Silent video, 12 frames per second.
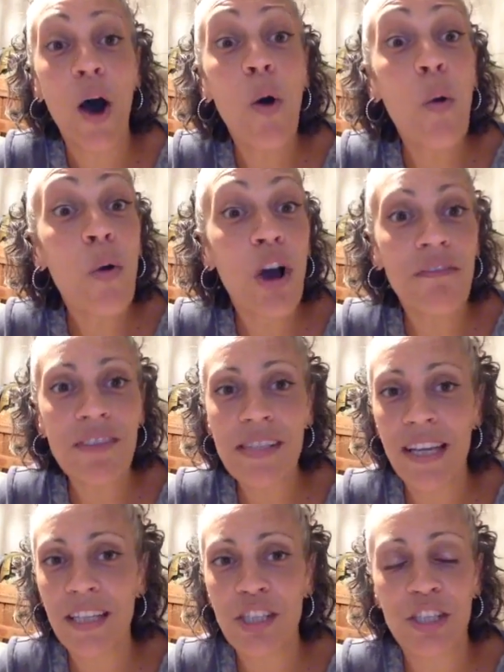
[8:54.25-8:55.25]
whole
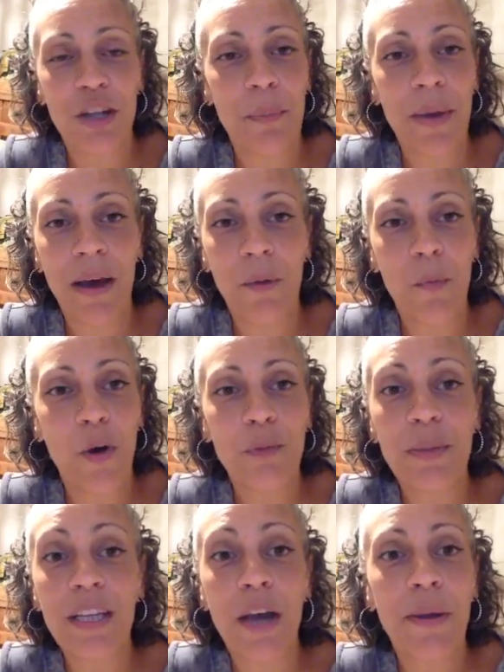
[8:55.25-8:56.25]
conversation about what
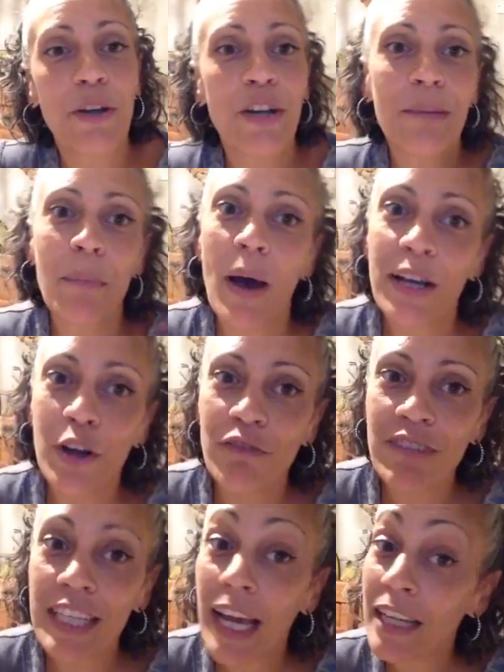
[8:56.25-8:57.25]
had been going on in my
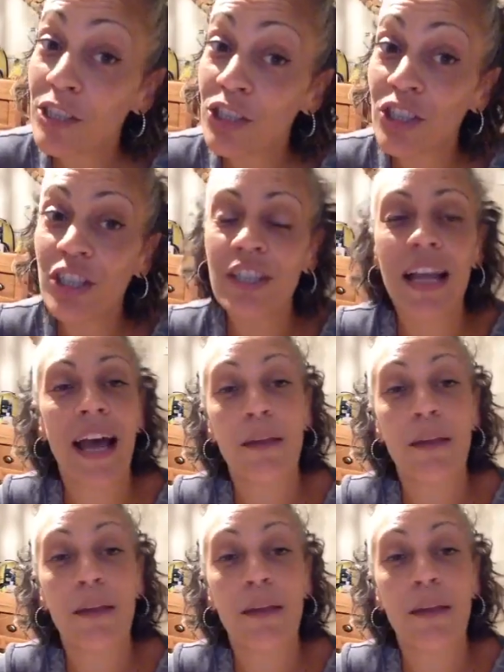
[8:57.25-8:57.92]
congregation